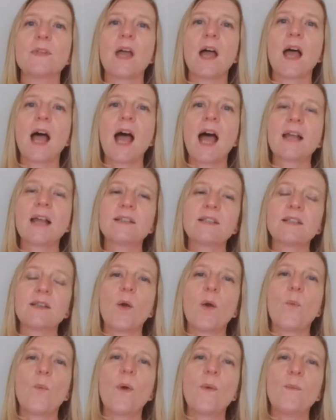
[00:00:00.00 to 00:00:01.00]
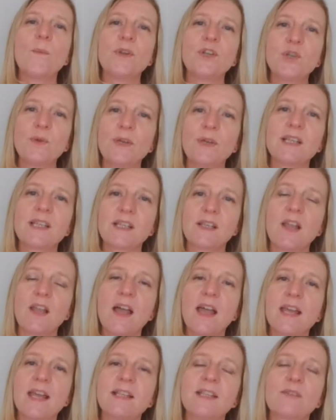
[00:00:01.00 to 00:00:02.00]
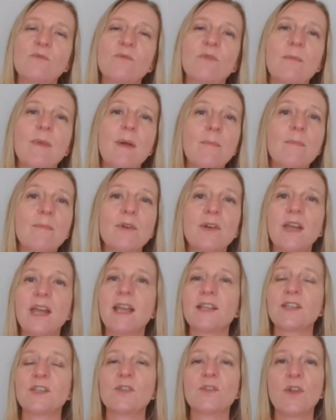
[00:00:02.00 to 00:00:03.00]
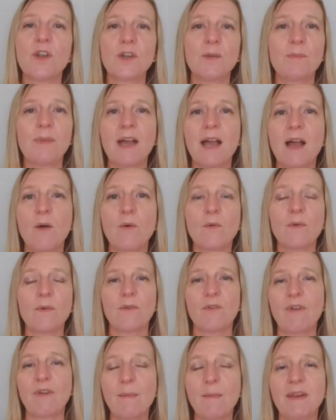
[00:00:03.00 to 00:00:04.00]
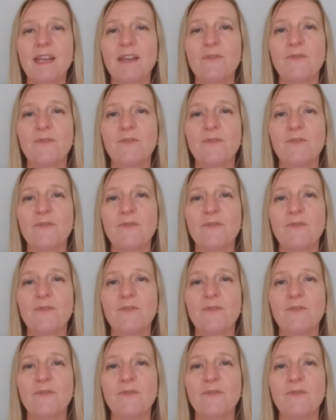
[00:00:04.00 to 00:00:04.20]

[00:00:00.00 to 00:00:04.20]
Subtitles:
And when we're doing slides, remember, it's not about cramming it